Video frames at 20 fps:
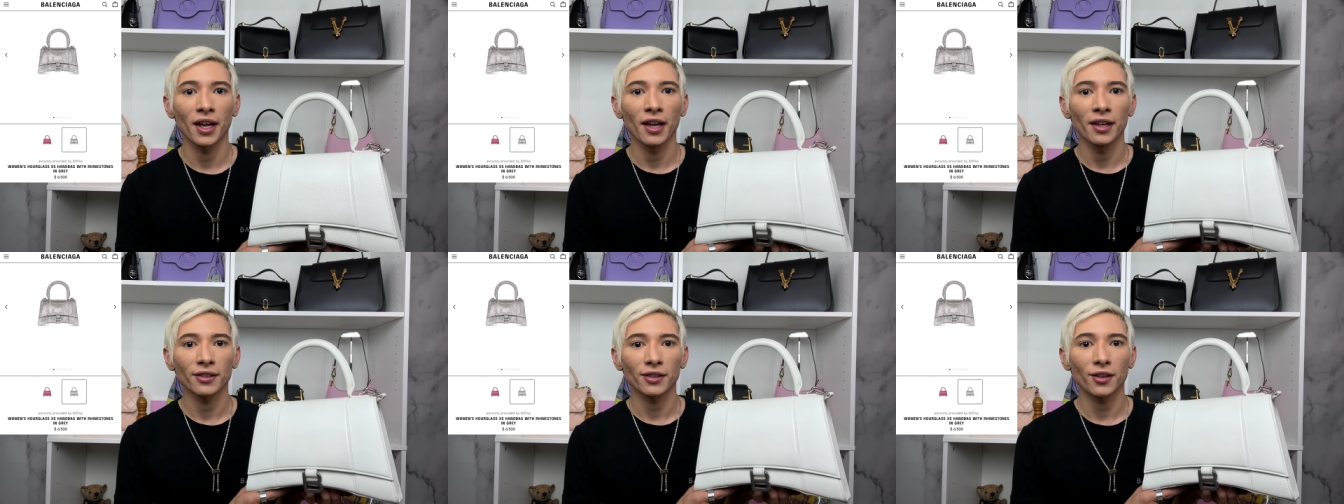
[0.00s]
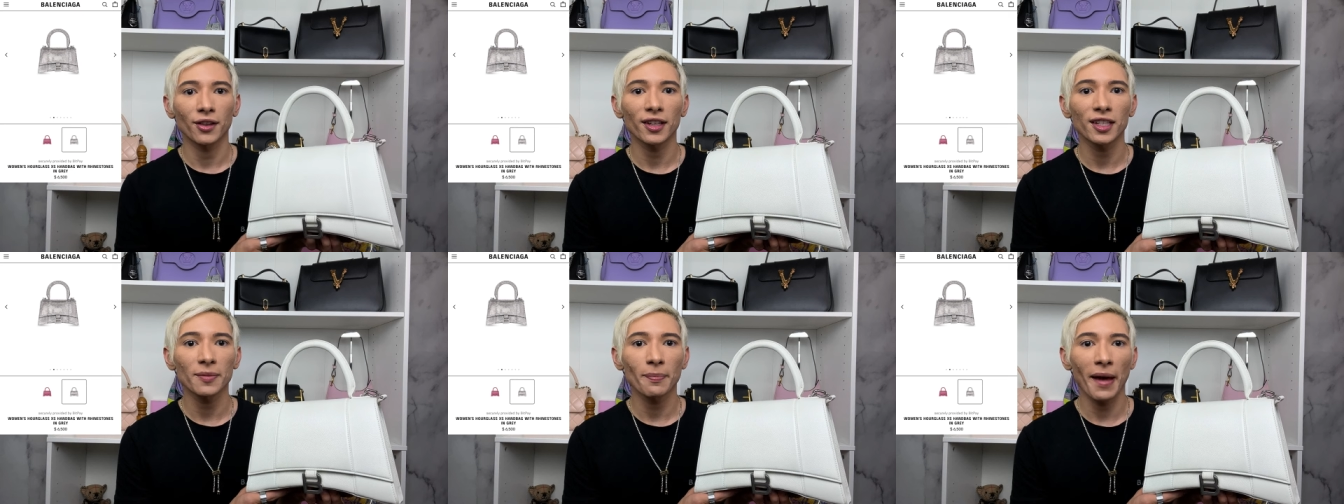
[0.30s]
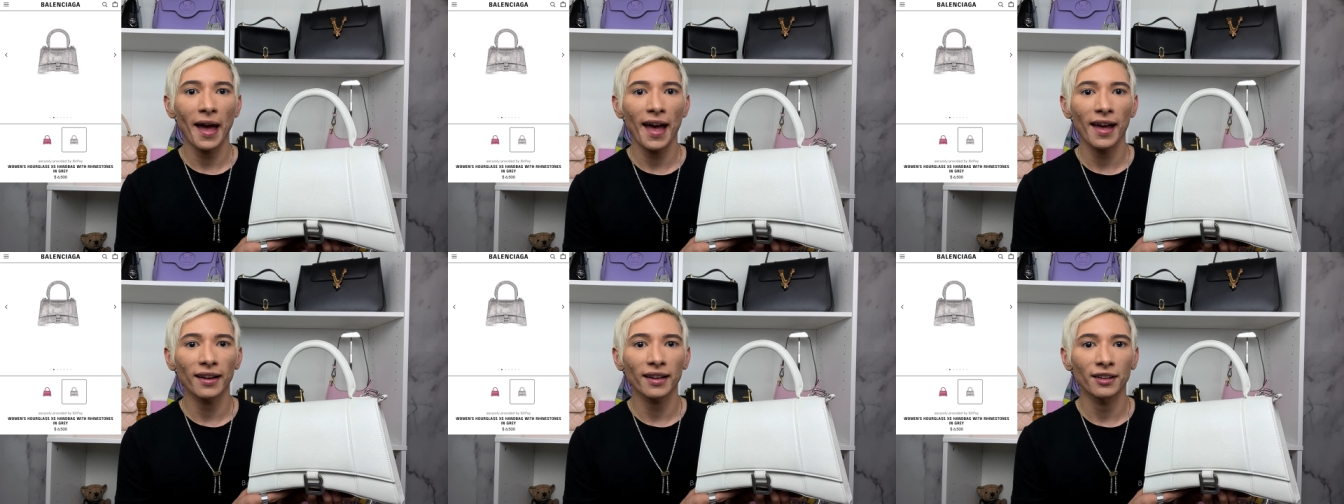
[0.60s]
So this
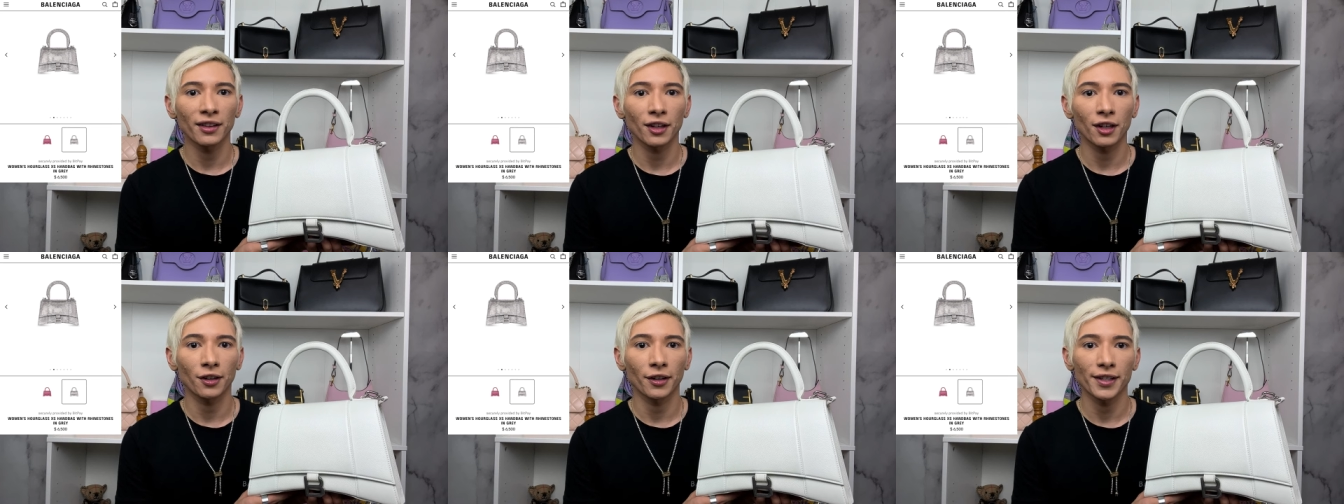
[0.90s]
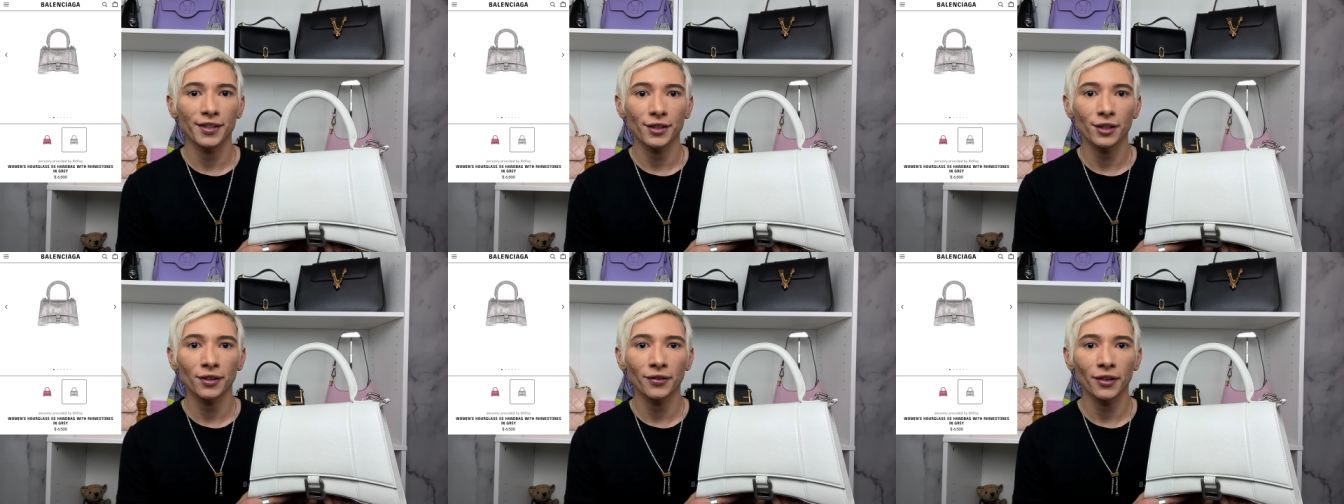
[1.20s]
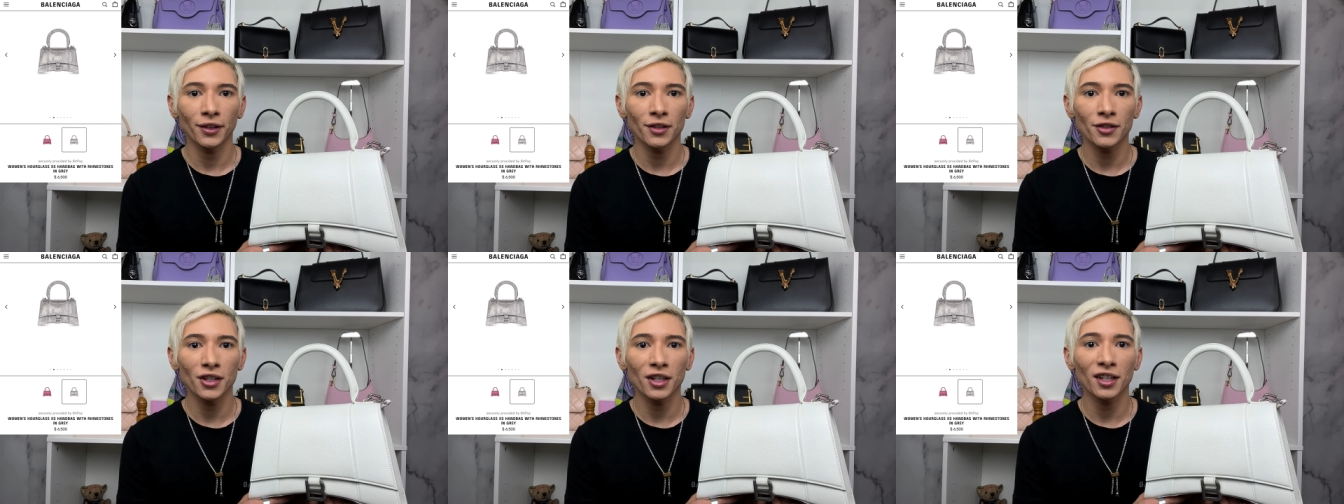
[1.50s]
bag in the crystal
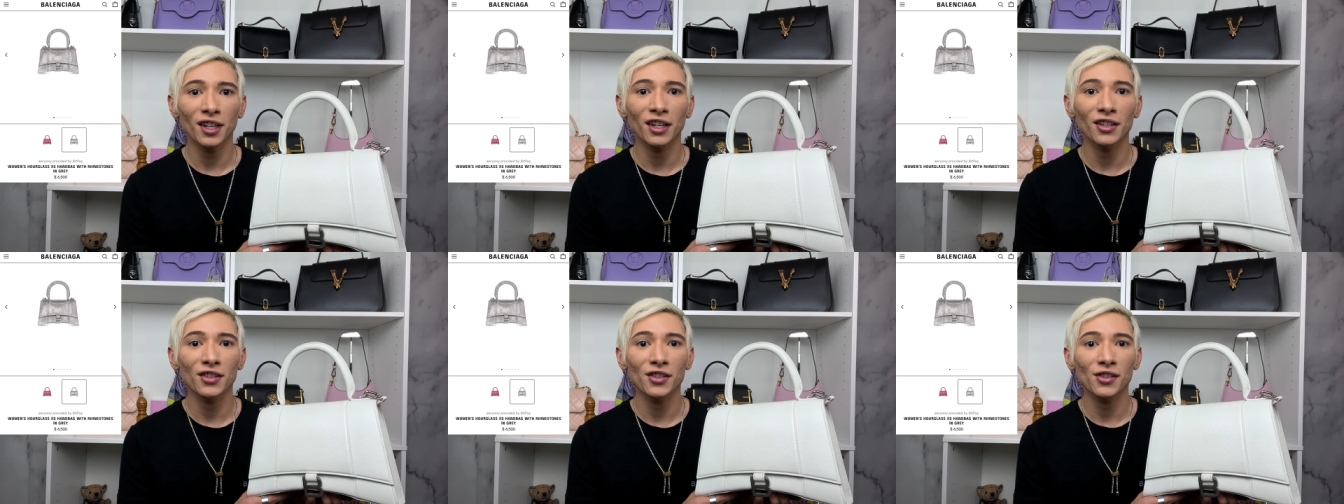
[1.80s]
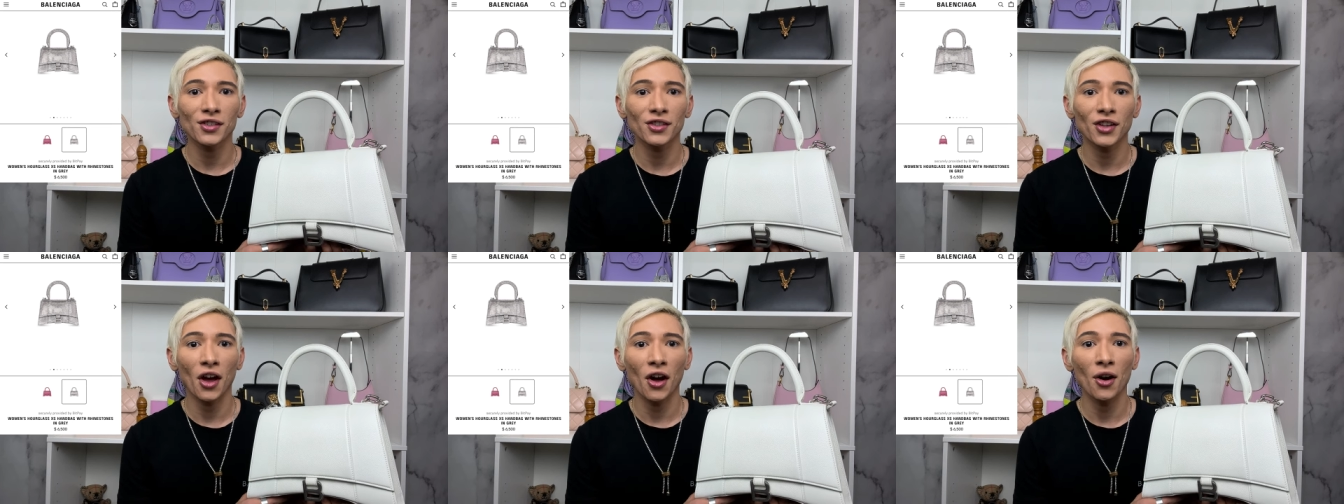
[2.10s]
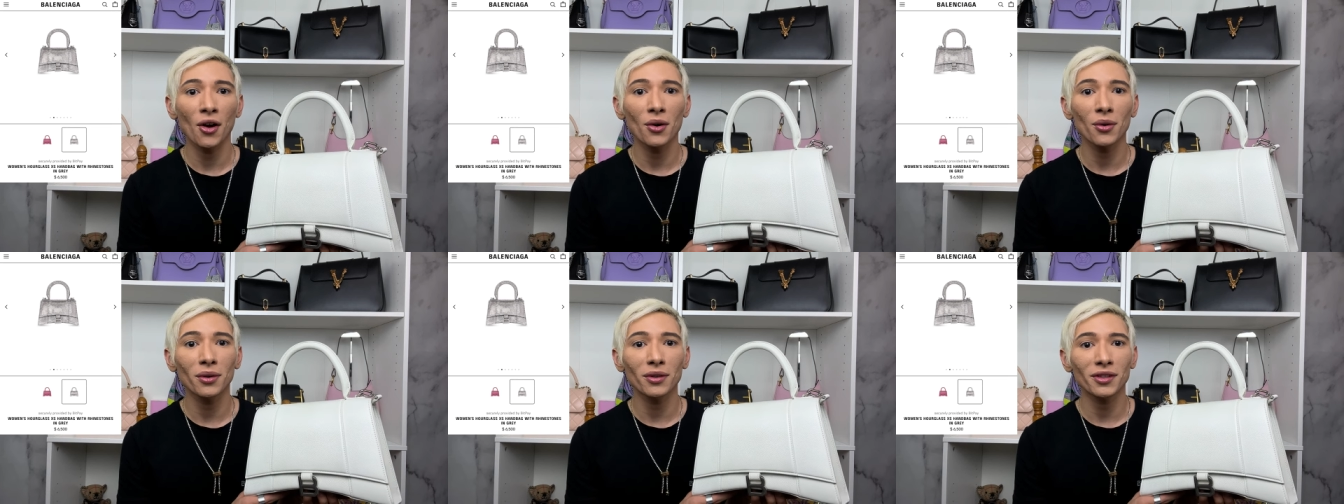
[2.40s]
version is
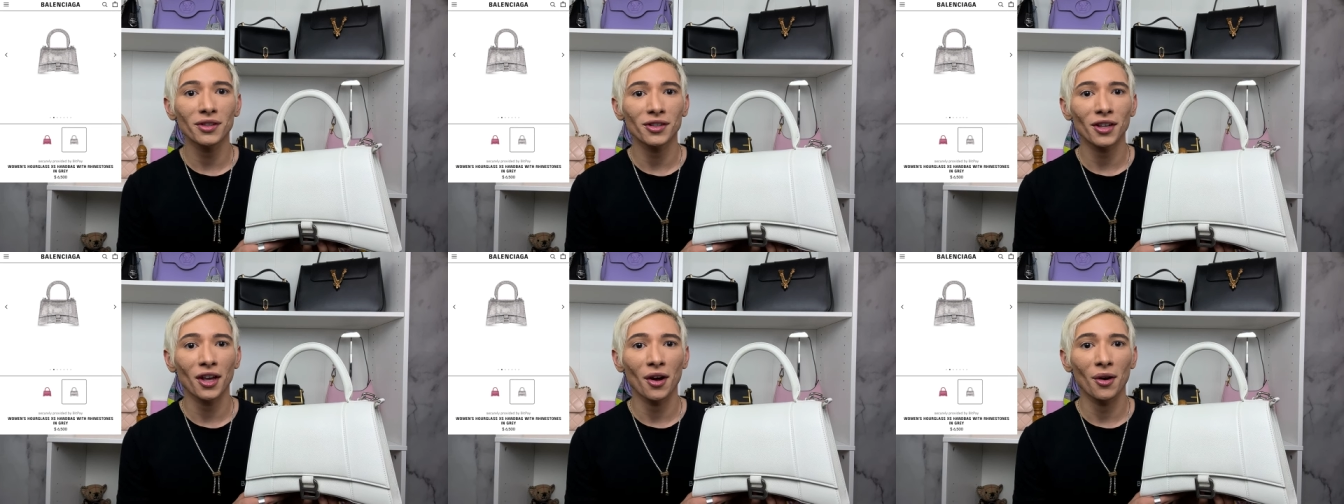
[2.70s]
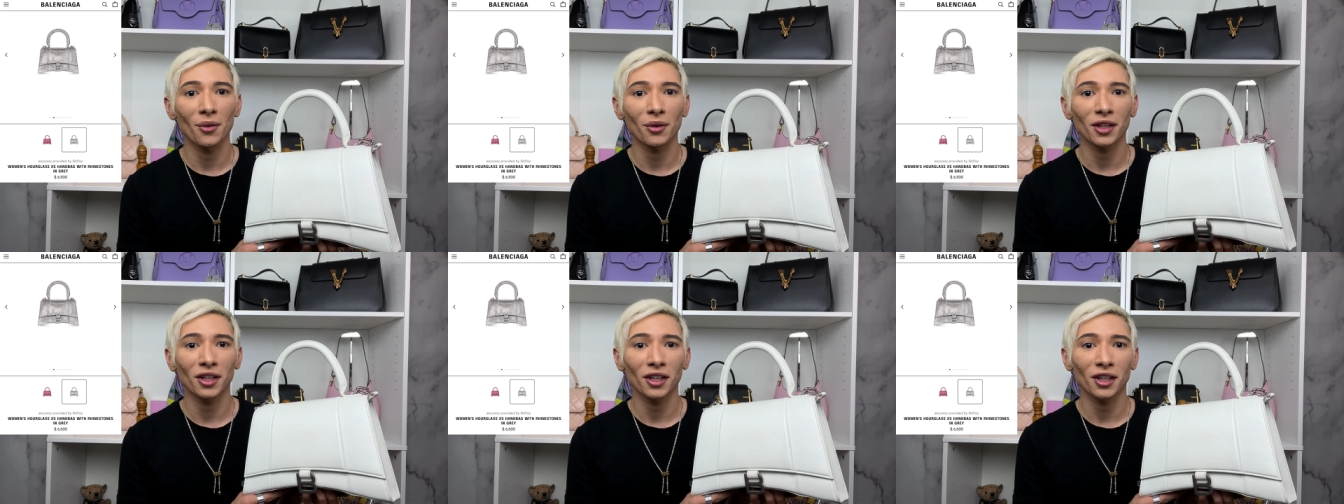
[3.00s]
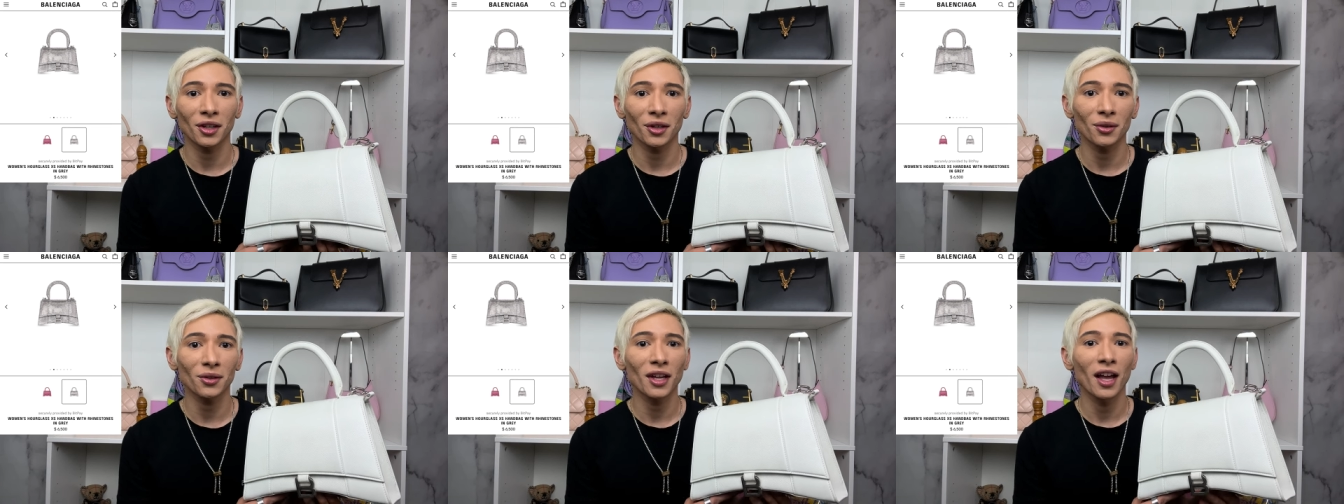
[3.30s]
so, so
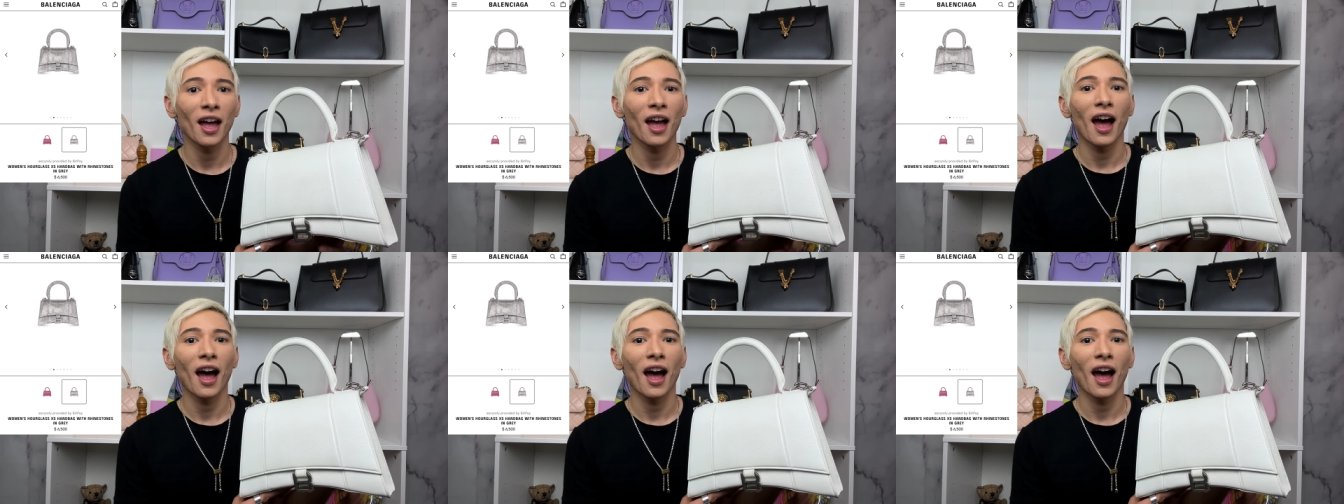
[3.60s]
cute.